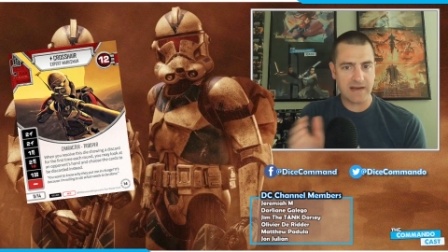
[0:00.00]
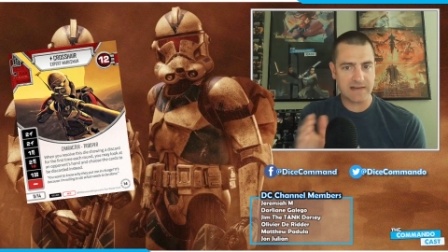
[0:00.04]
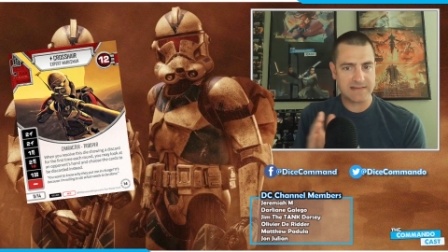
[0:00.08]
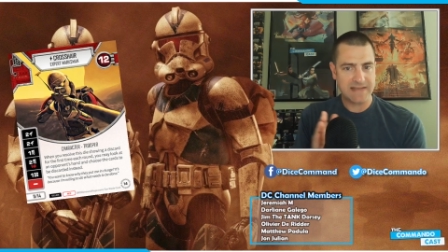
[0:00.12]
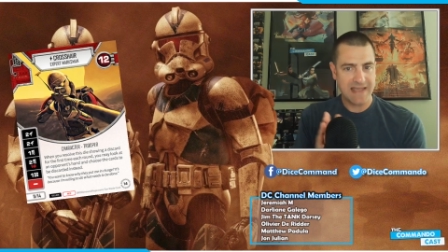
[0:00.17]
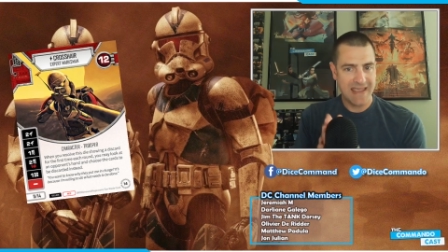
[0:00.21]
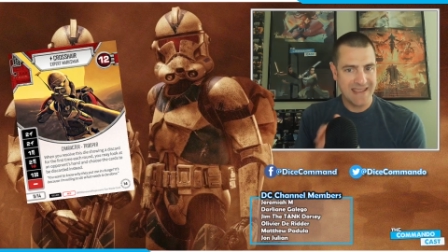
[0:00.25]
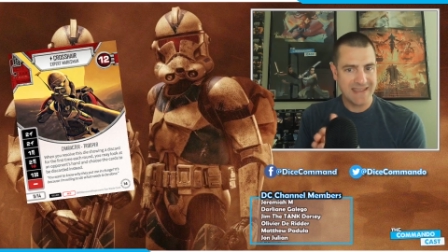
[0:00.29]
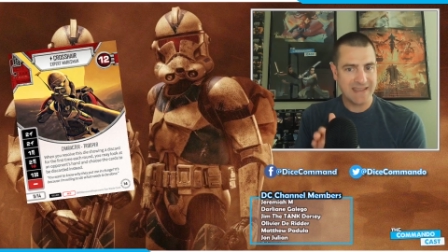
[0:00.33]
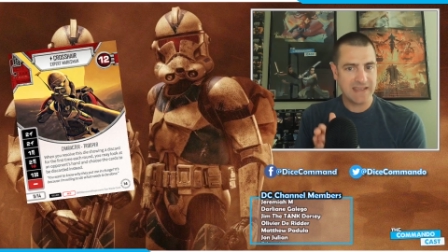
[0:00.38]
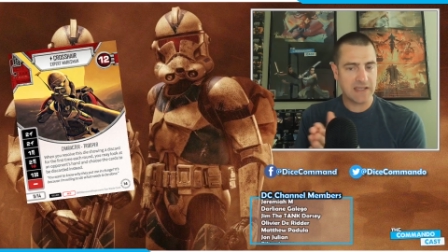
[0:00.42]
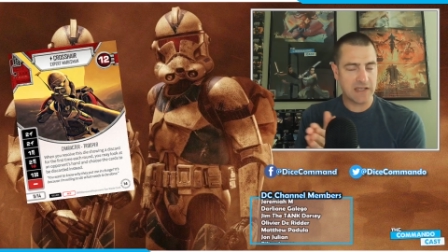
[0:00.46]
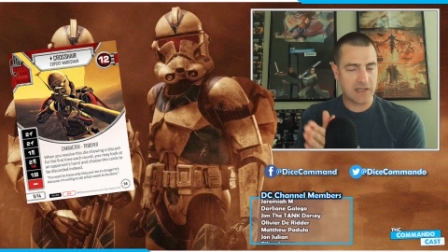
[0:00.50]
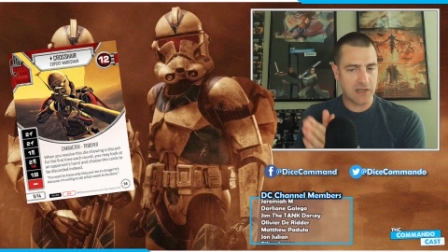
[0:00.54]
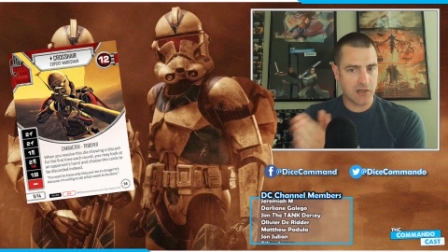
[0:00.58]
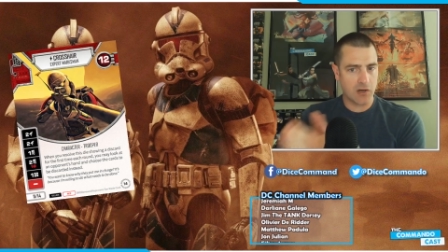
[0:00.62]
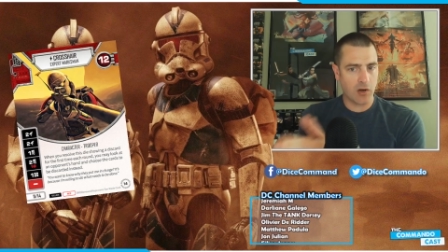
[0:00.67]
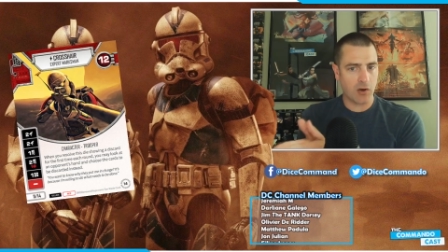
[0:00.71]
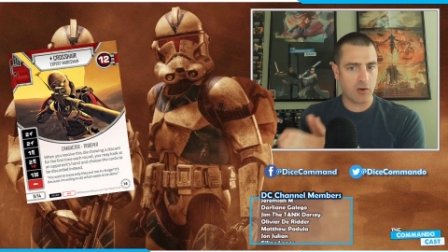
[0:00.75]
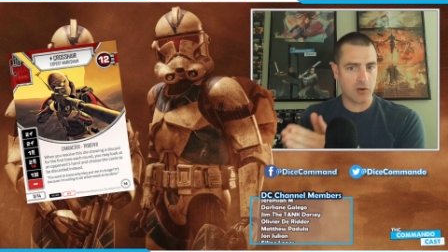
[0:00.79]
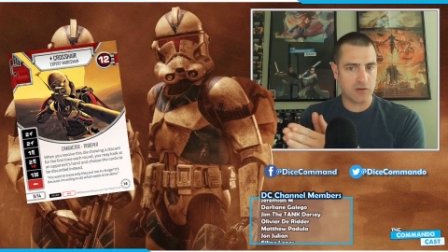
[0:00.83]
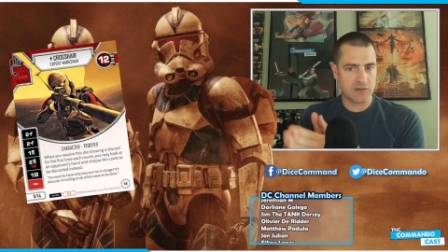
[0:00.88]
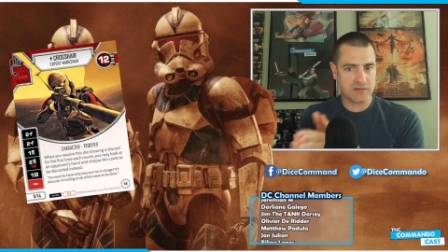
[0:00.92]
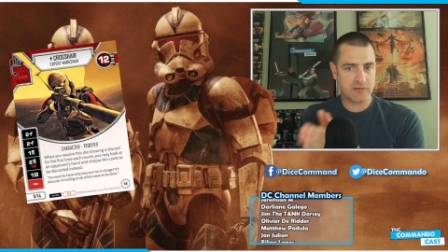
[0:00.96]
taking
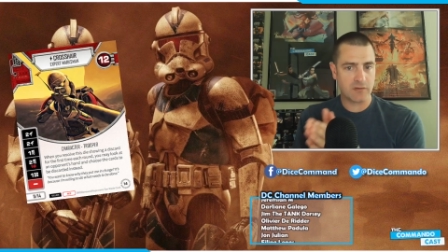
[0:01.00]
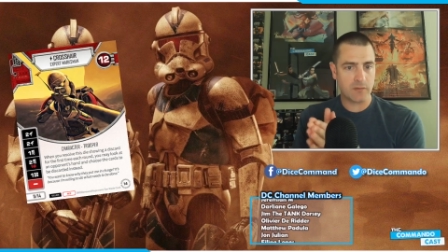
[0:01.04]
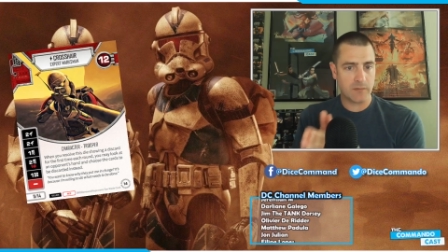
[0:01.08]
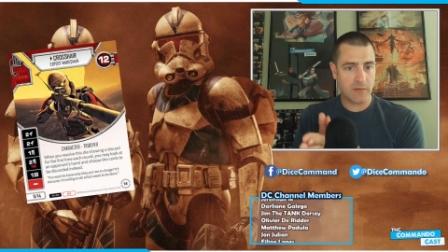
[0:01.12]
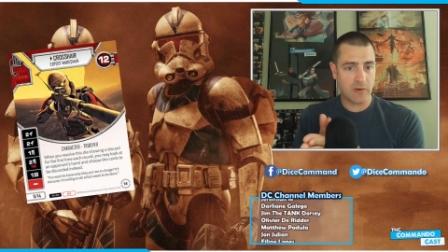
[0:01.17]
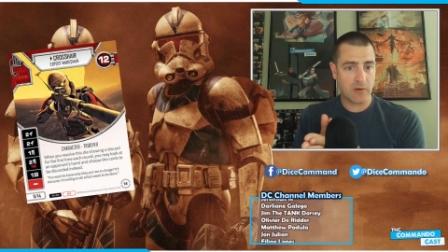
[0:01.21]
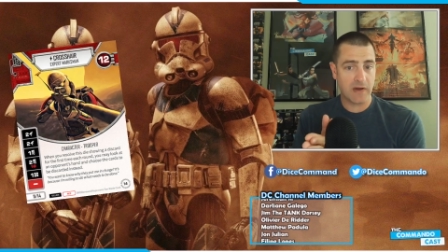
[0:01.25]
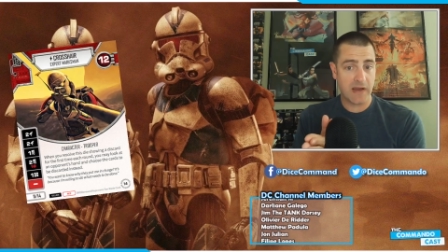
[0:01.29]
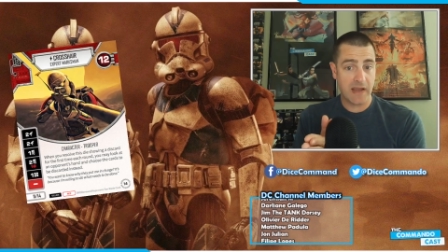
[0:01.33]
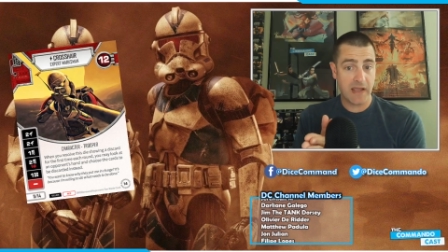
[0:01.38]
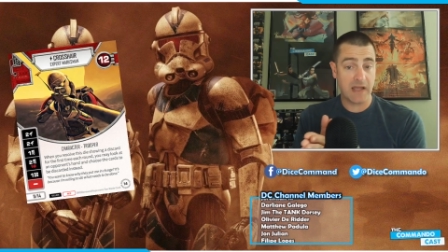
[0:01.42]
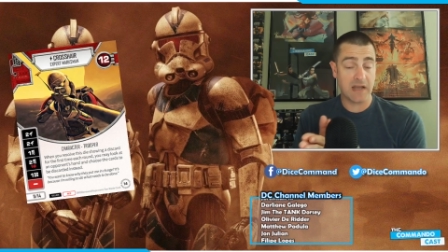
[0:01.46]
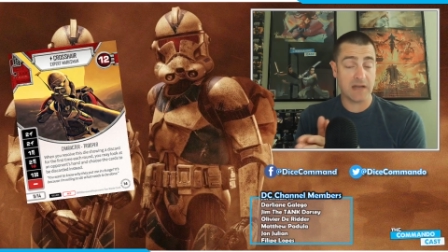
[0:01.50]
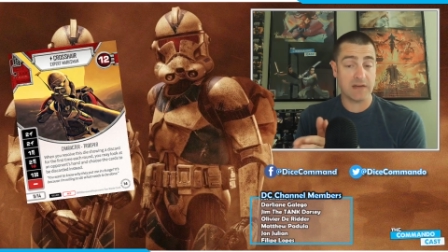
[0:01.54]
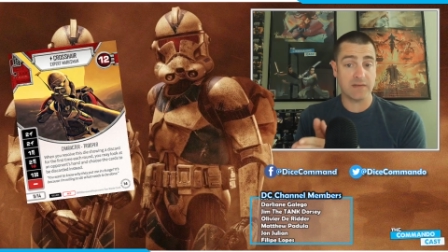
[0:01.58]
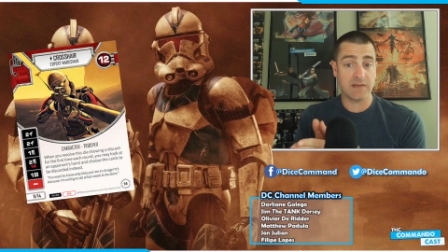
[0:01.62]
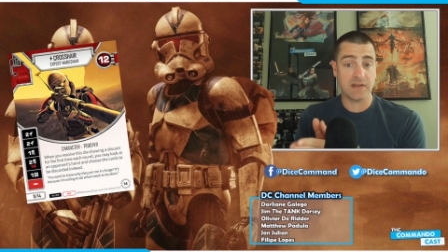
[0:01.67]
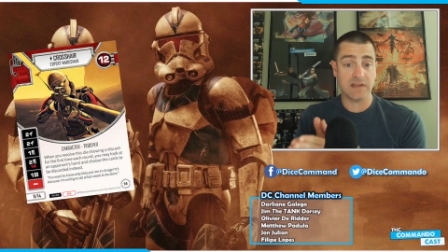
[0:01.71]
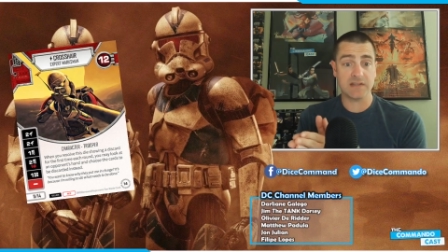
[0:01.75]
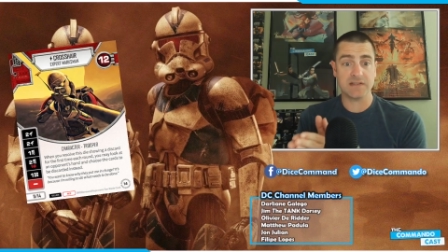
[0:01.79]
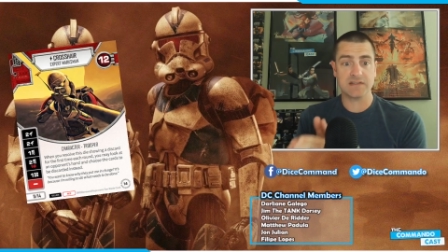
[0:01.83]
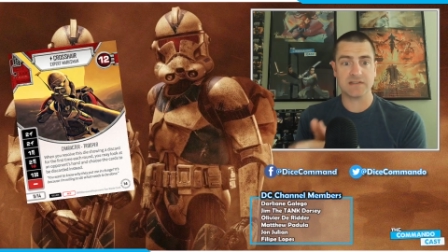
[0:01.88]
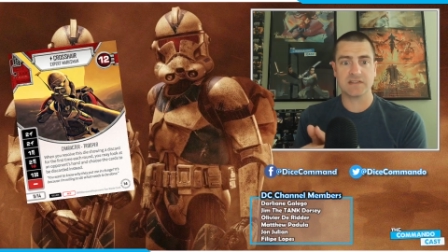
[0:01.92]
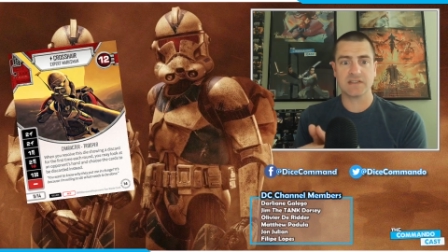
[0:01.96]
cards from their hand
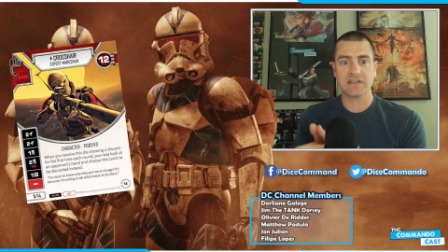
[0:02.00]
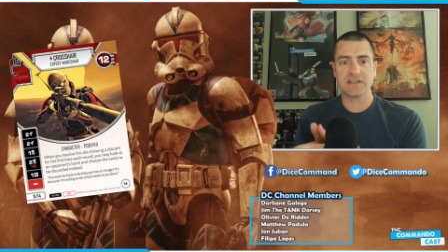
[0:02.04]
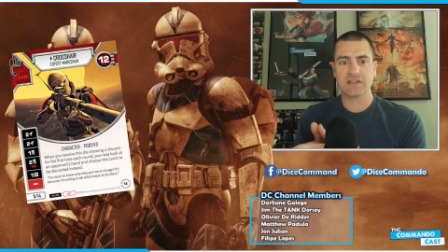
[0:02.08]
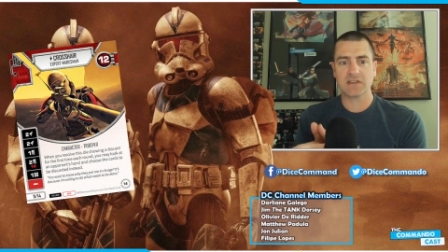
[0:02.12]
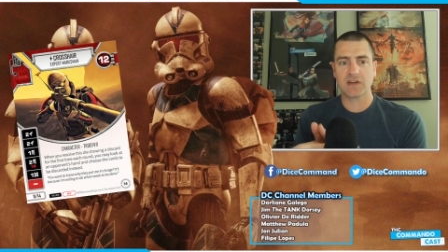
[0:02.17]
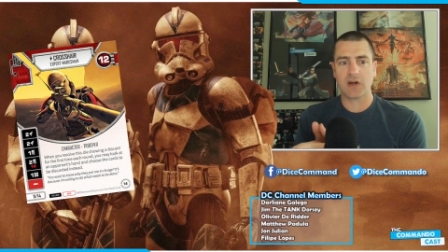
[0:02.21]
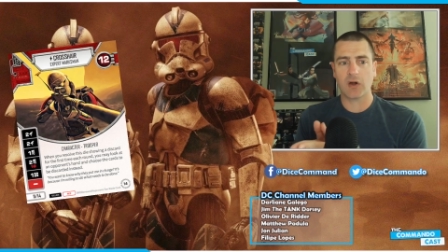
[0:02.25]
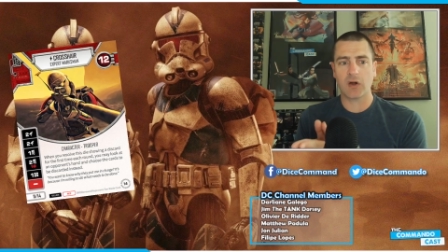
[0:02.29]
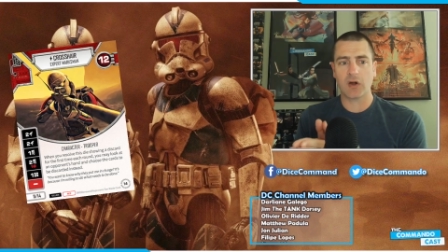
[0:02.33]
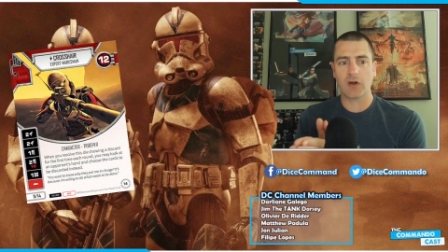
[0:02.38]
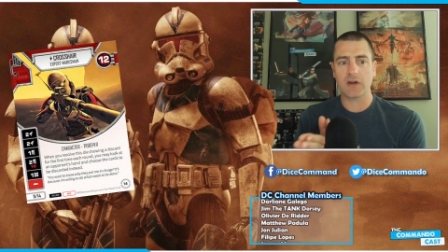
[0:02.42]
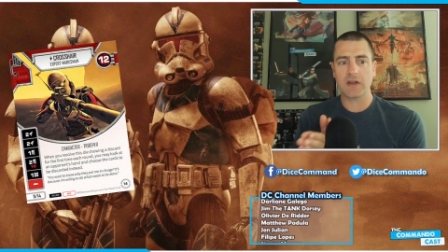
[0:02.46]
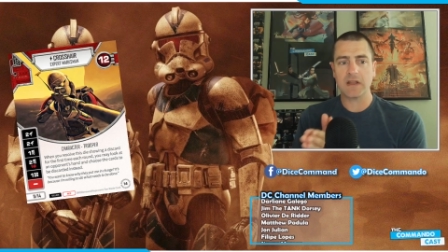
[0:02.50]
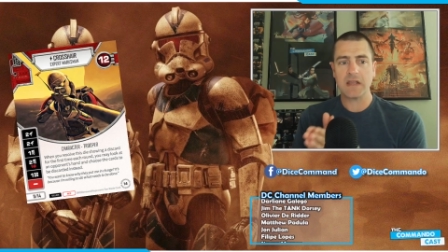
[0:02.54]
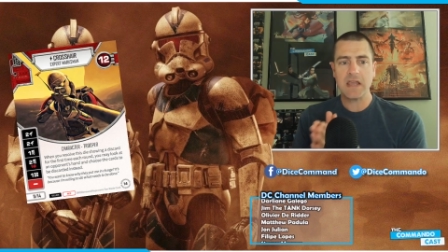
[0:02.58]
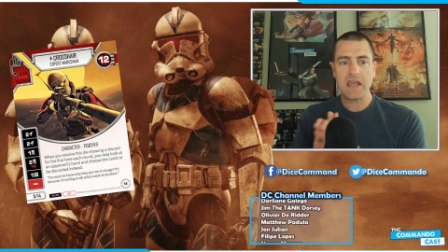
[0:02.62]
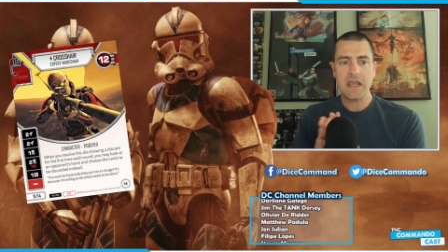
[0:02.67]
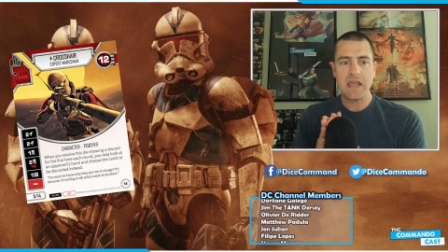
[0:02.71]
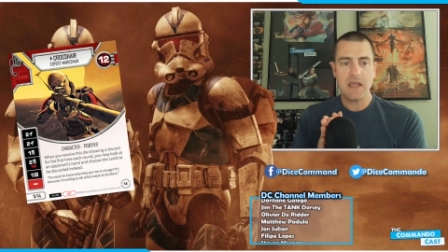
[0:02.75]
via his discard,